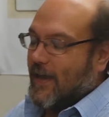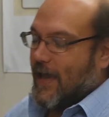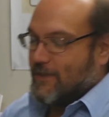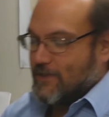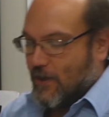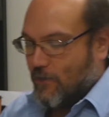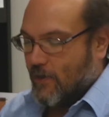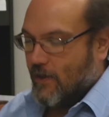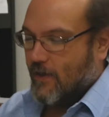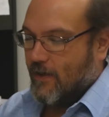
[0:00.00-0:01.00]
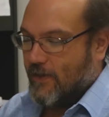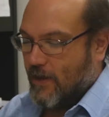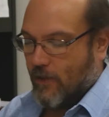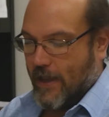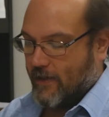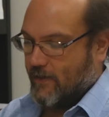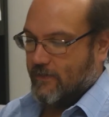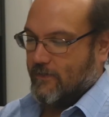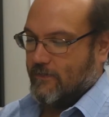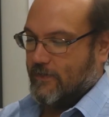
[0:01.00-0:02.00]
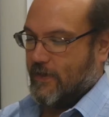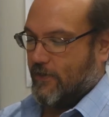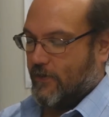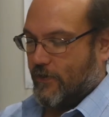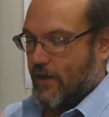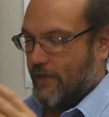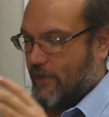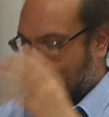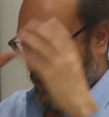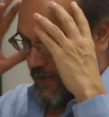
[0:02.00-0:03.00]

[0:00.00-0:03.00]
And so they're like, you know, they're, they're kind of they're having